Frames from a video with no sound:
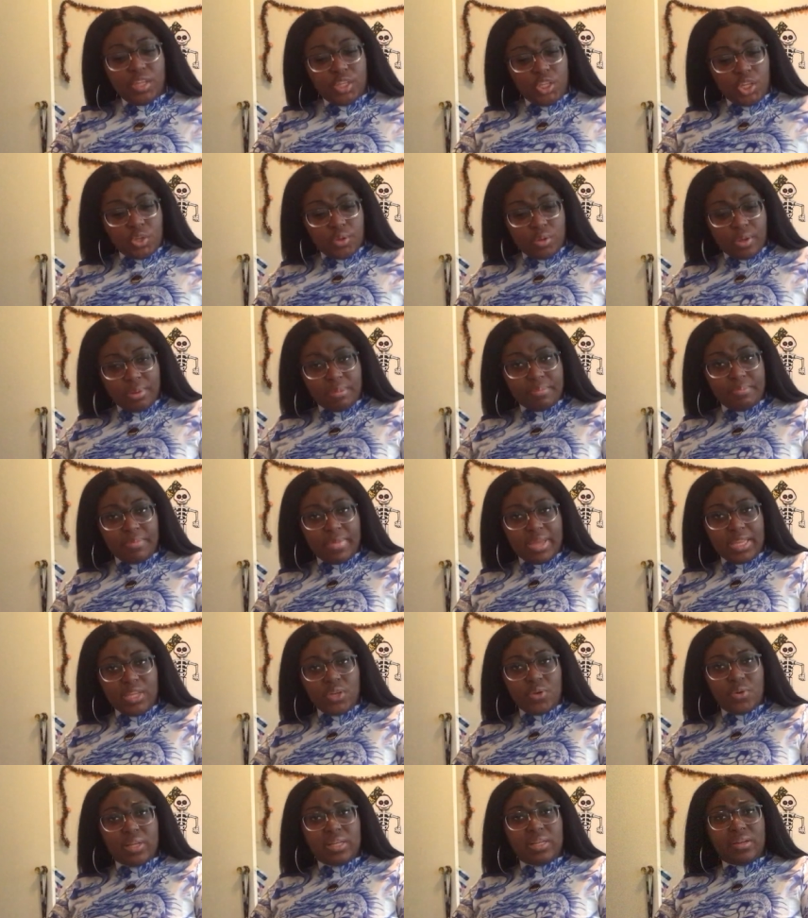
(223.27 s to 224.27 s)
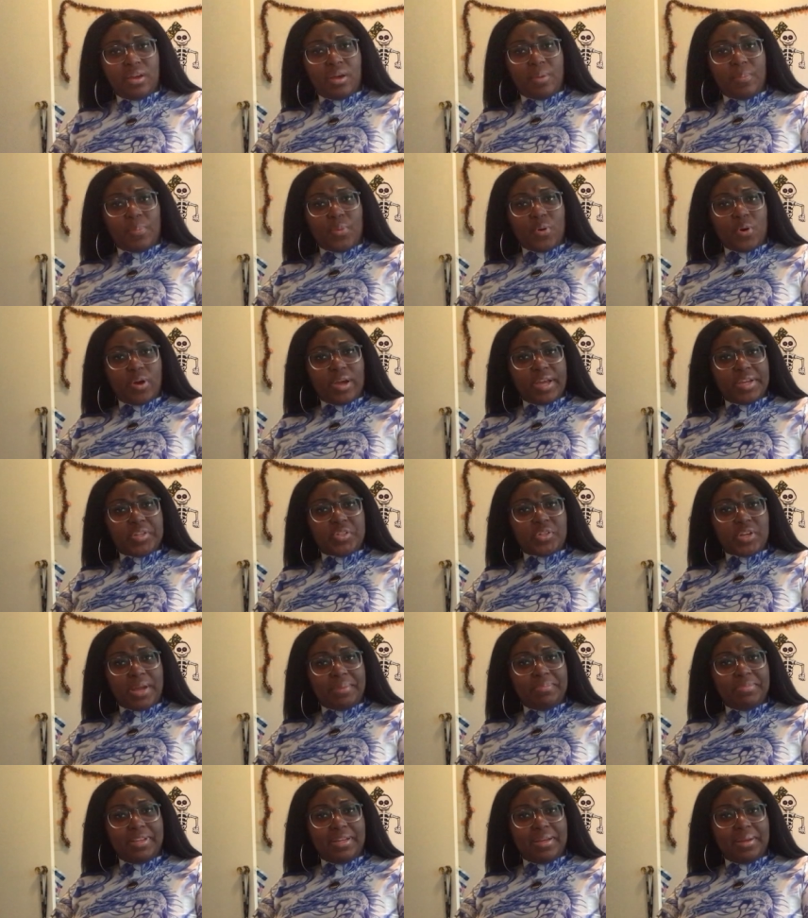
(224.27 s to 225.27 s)
you a you a little boy
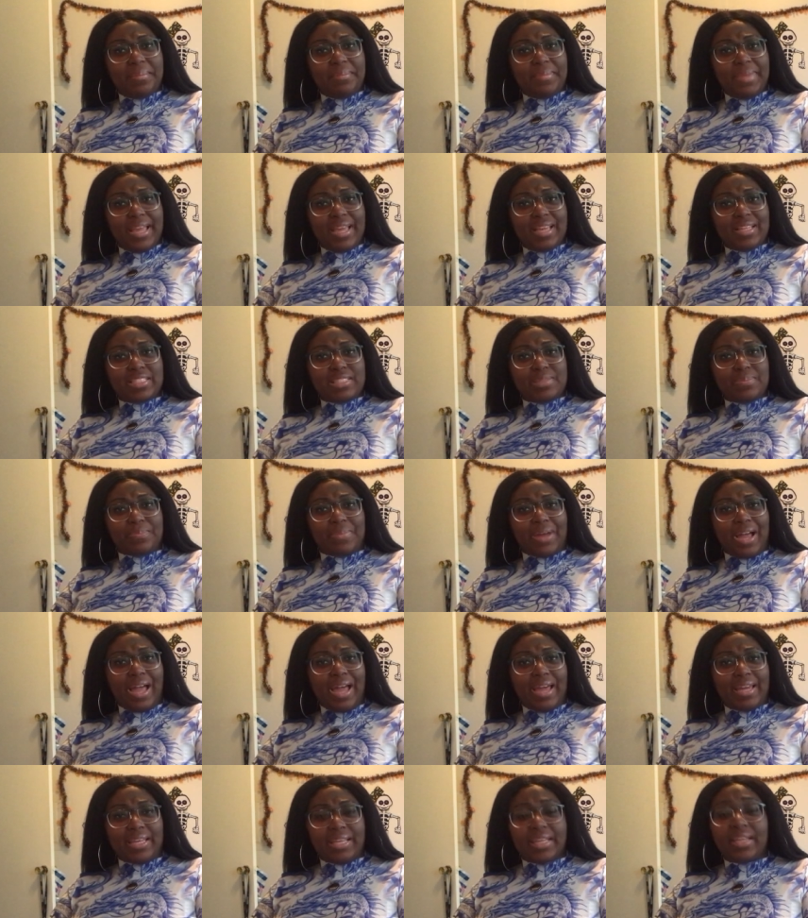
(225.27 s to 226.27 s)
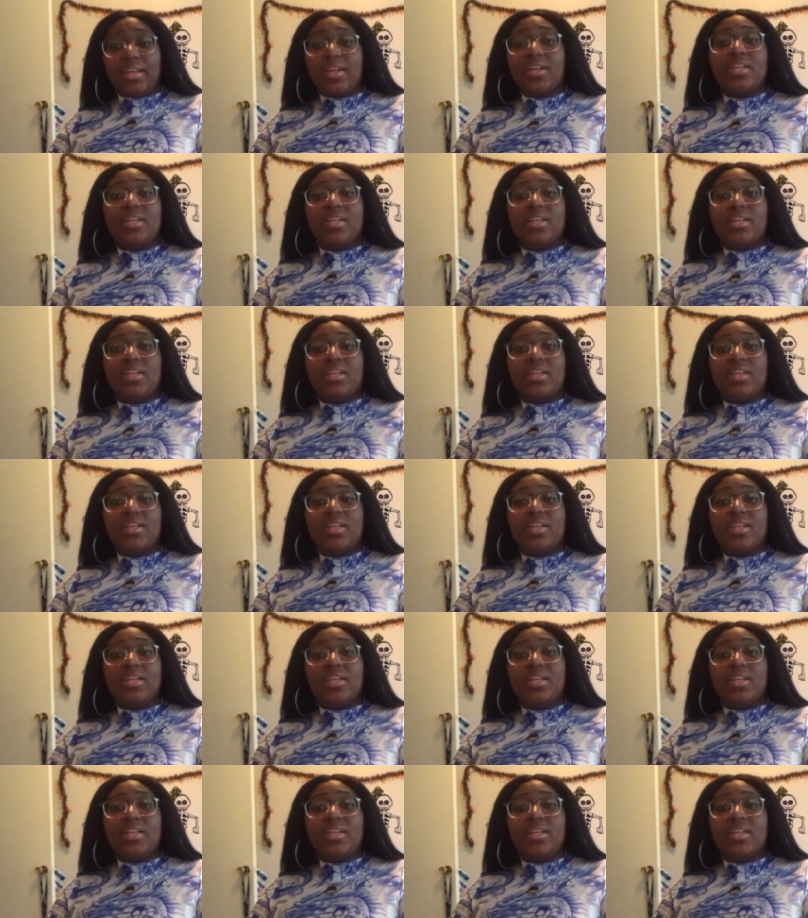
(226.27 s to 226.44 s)
trapped in a man's body.